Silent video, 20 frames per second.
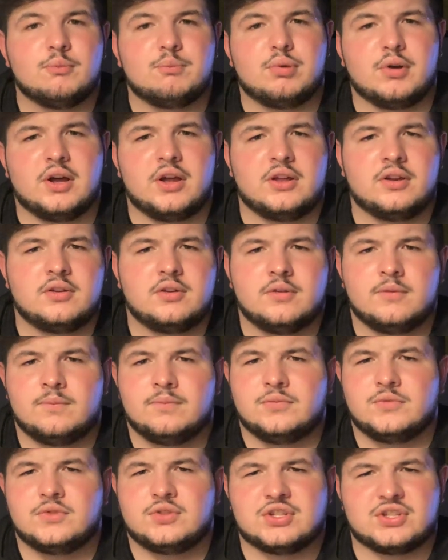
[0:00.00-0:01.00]
But
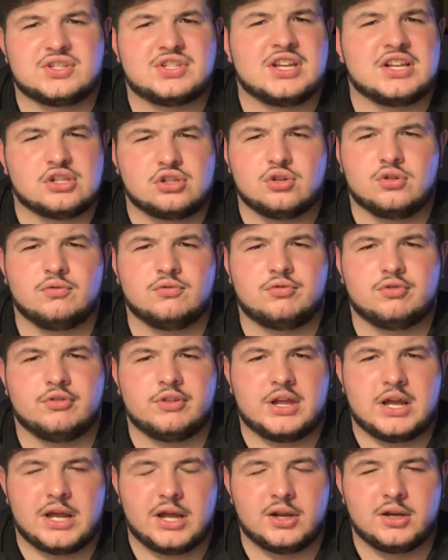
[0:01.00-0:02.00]
just stay tuned for
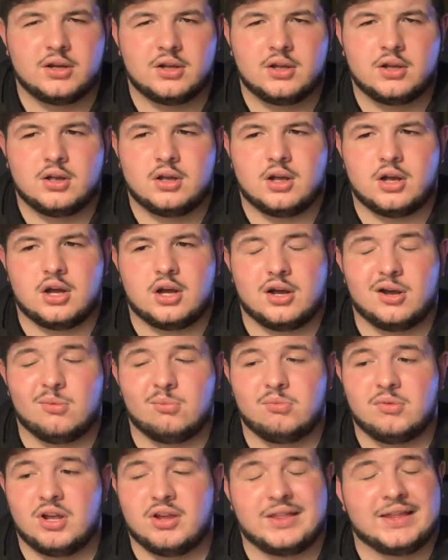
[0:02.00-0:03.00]
that.
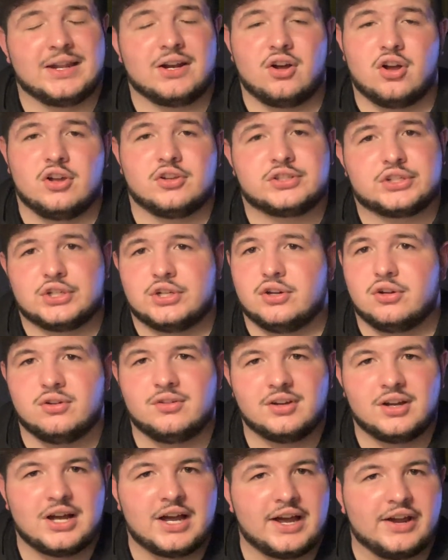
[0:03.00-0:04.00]
Um, and then
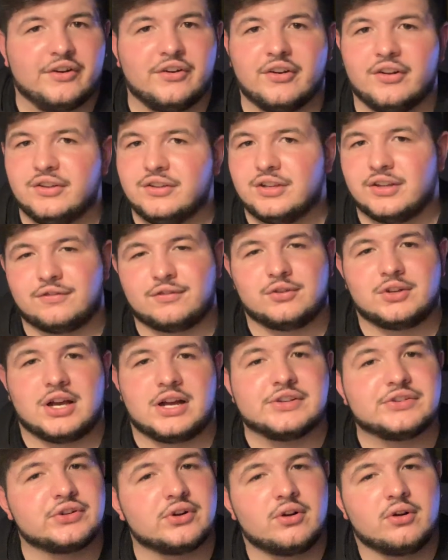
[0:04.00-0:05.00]
also, I if you
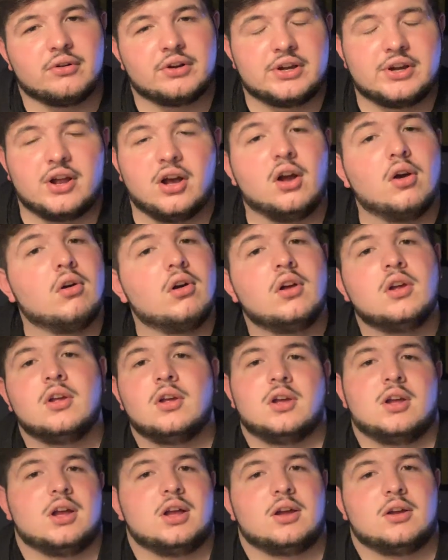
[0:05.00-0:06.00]
guys don't already know,
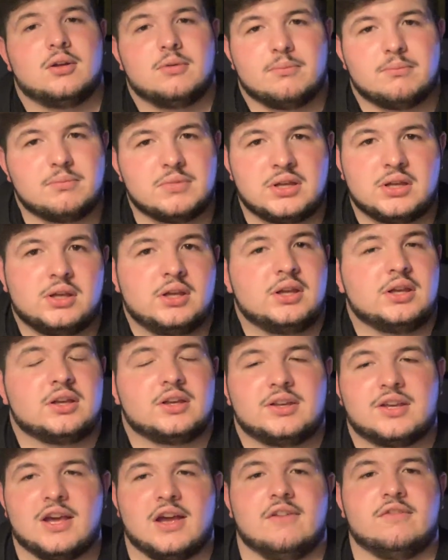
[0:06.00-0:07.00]
me,
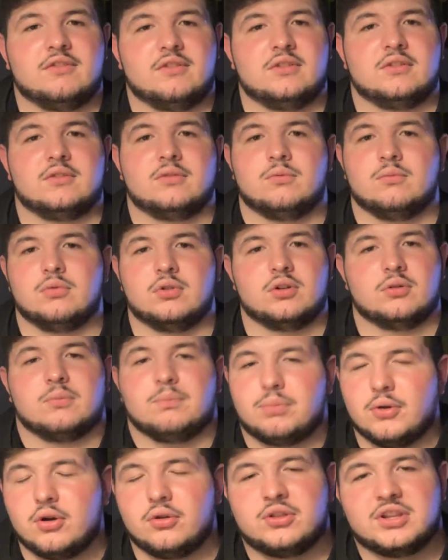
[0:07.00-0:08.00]
Kevin, we're
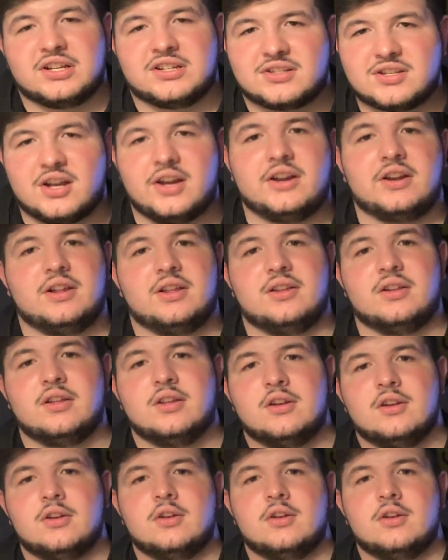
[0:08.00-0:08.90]
both excited